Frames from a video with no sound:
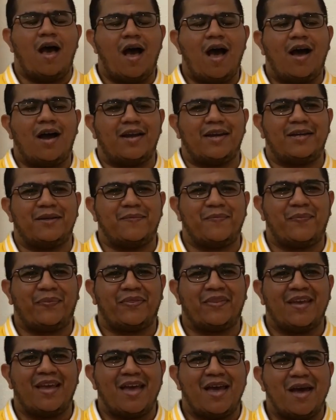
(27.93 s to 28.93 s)
Hi,
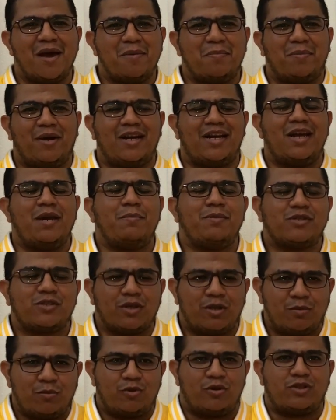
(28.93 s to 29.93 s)
my name is
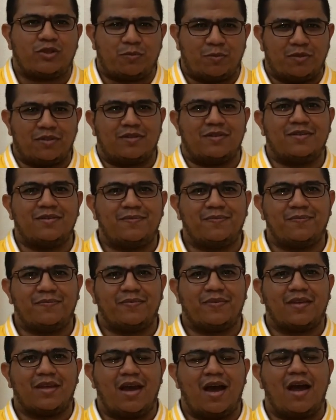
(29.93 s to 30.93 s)
Amr
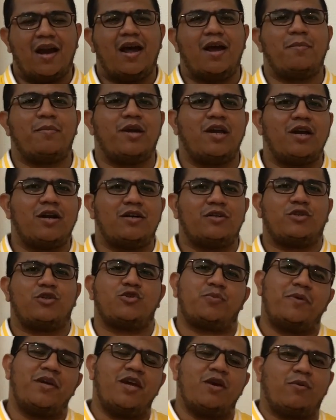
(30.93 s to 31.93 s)
and I'm here to
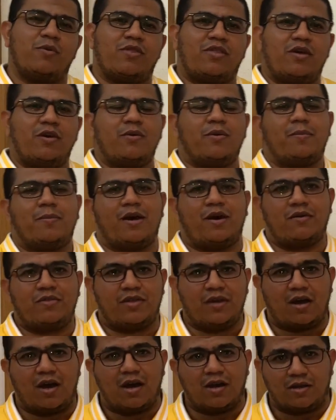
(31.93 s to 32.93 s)
speak with you
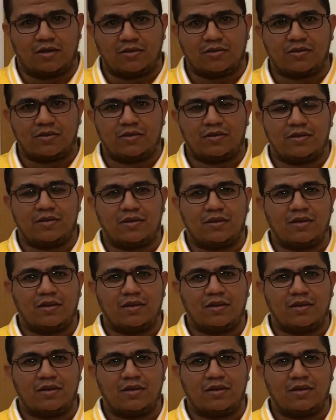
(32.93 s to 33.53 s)
about the IELTS.